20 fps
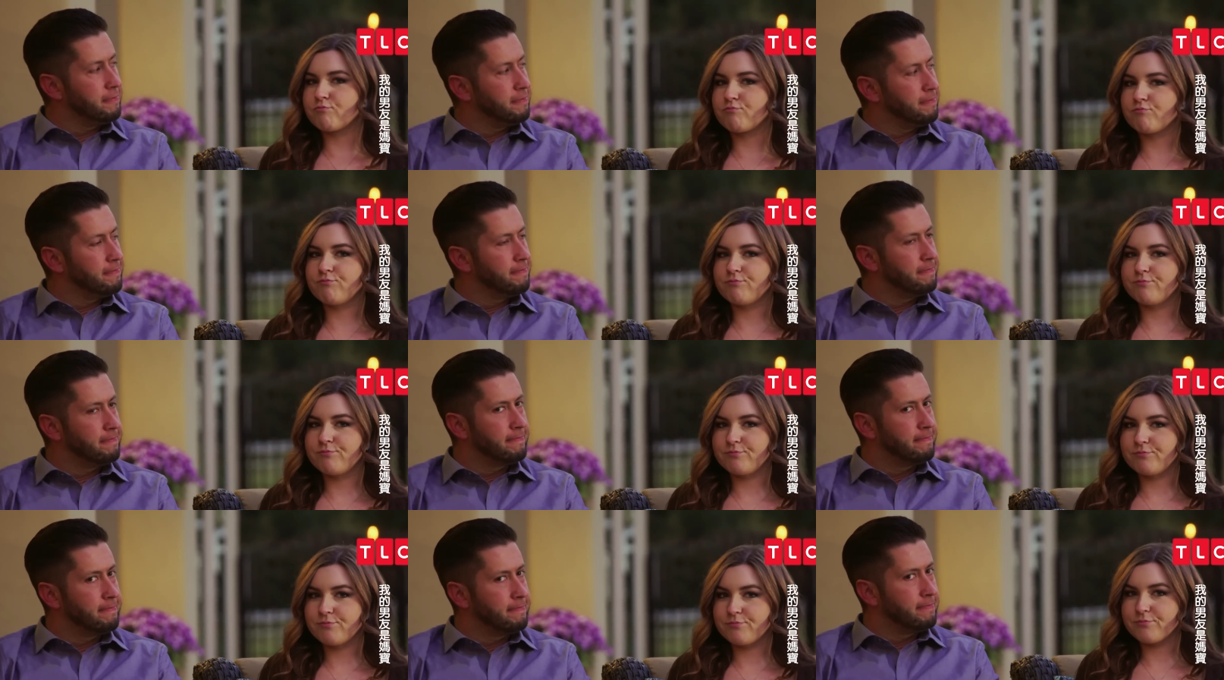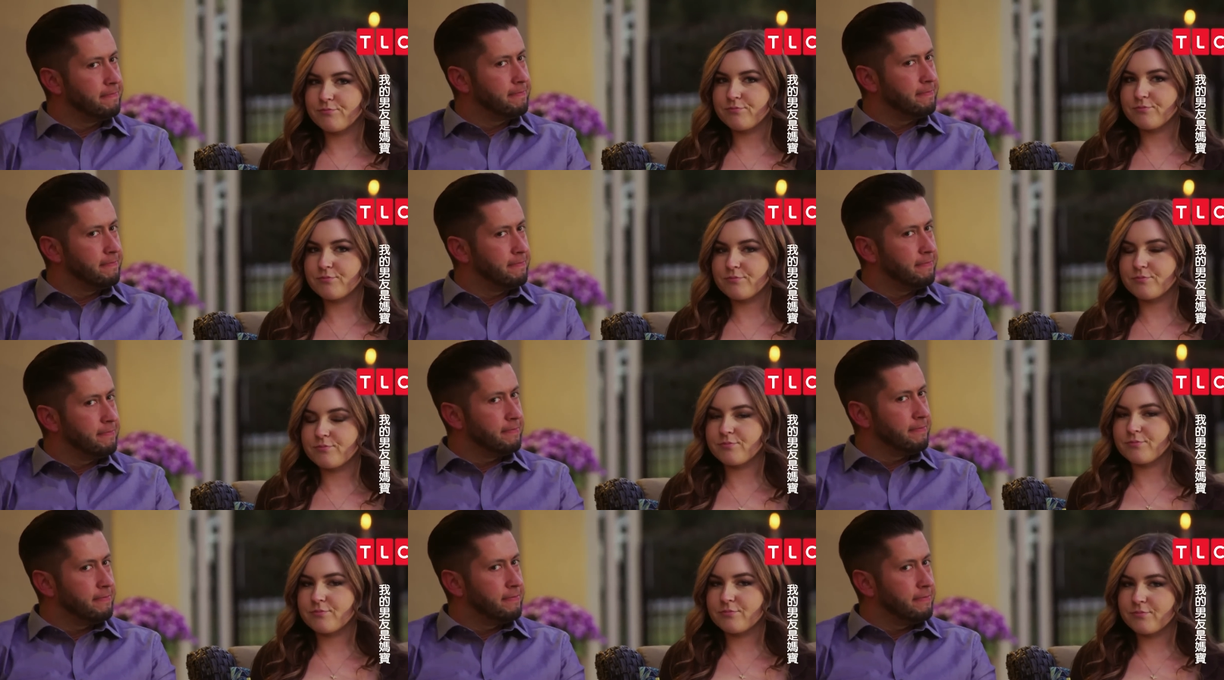
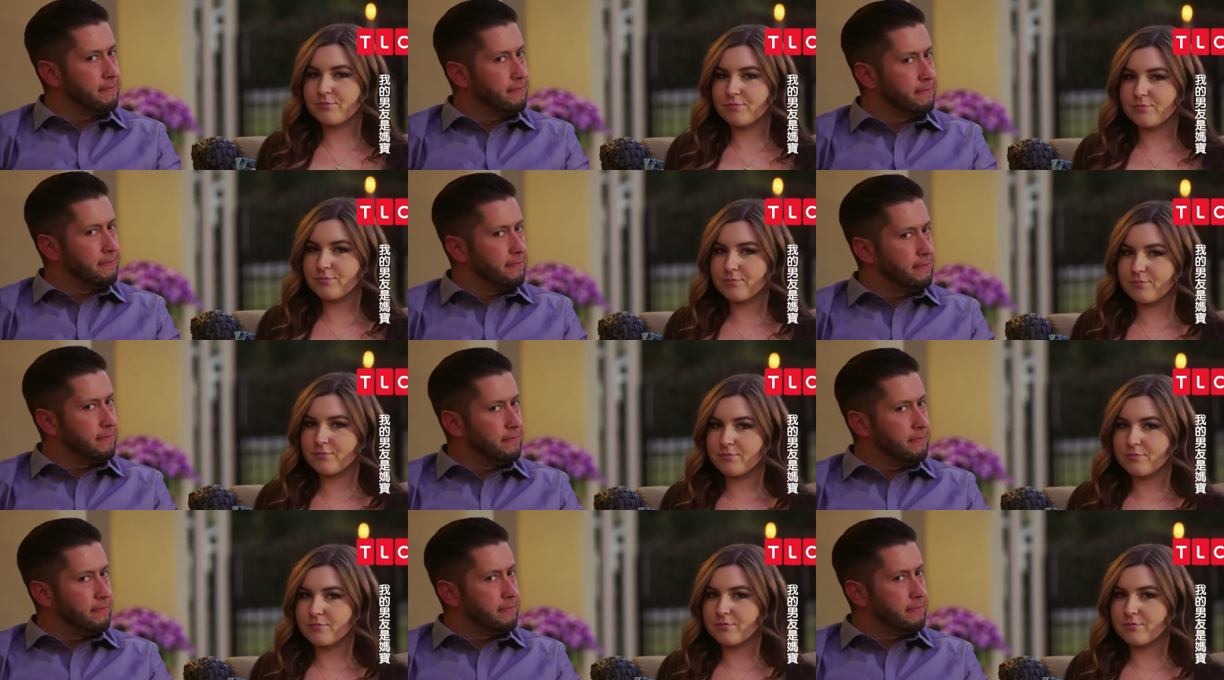(no one is talking)